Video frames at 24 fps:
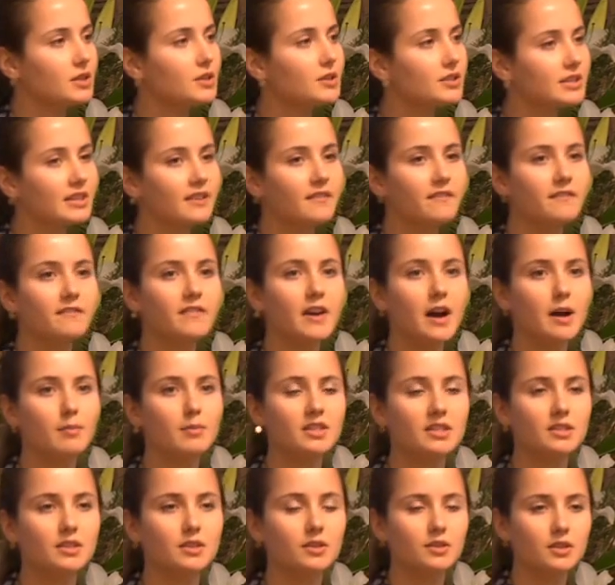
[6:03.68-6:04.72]
using
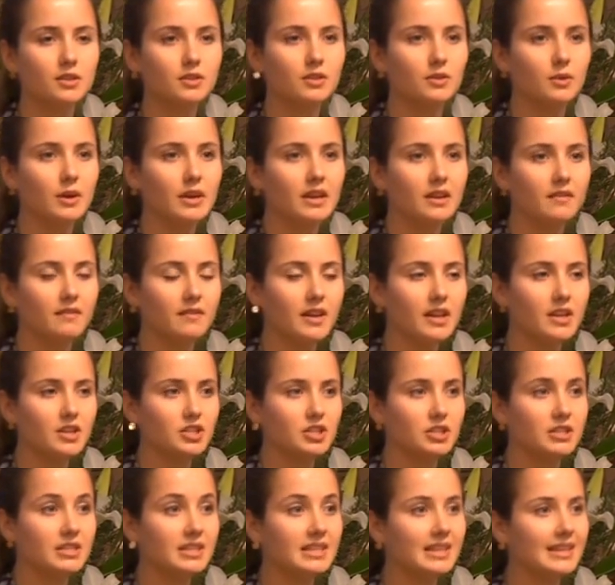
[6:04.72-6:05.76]
pharmaceutical
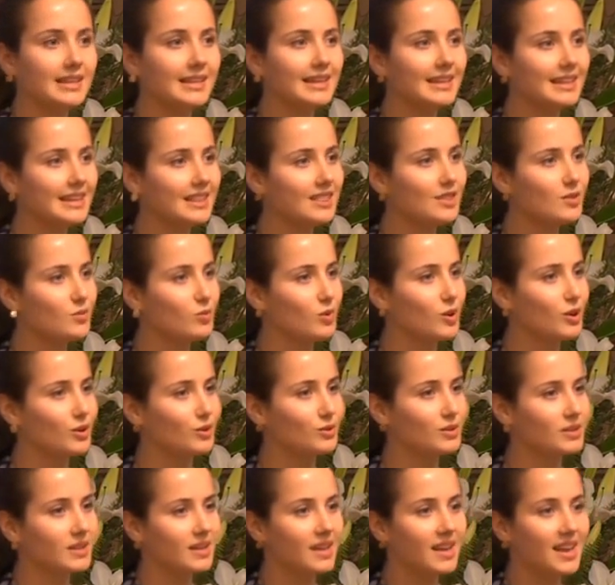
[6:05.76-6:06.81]
innovation to lead the
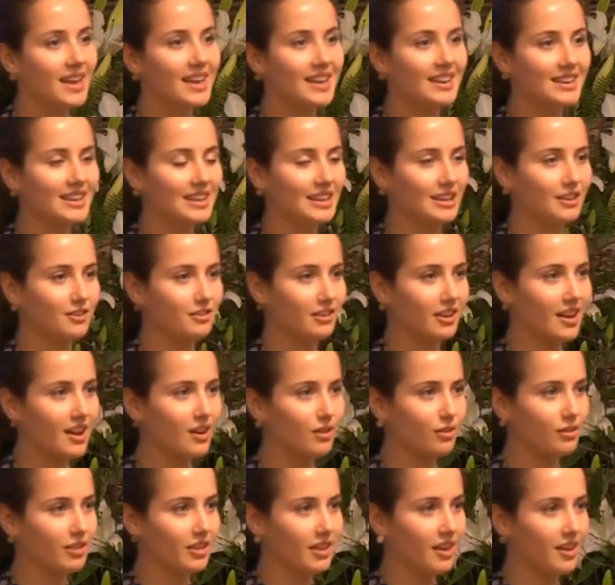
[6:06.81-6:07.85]
world in hearing
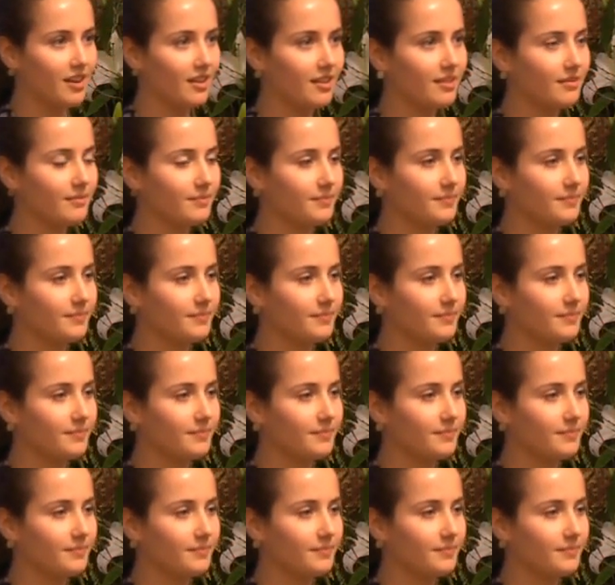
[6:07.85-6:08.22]
healthcare.